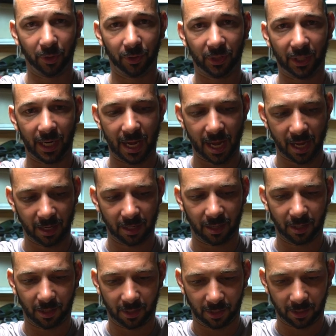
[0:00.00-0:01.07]
blue sedan,
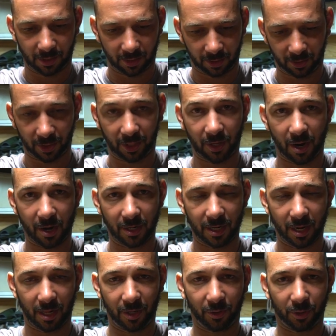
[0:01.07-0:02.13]
the car
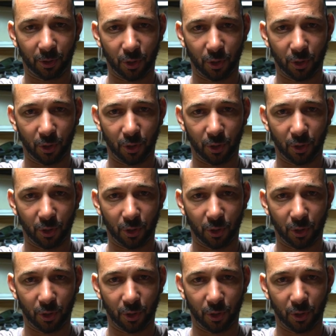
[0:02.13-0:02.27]
yellow